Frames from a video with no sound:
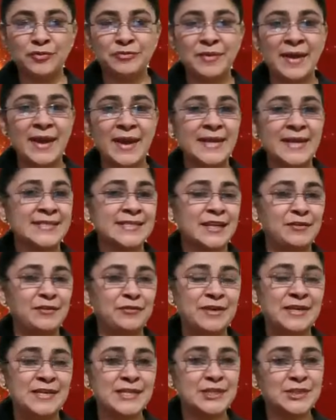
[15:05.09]
facts and
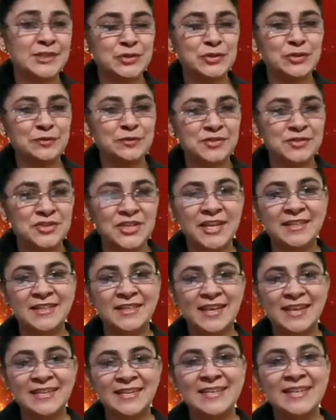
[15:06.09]
figures too. You shared
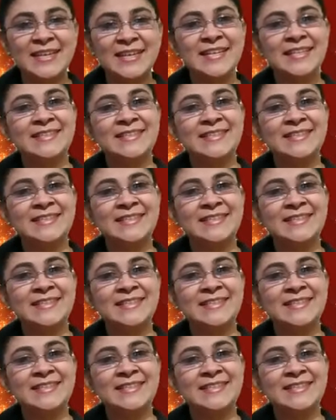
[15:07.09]
that.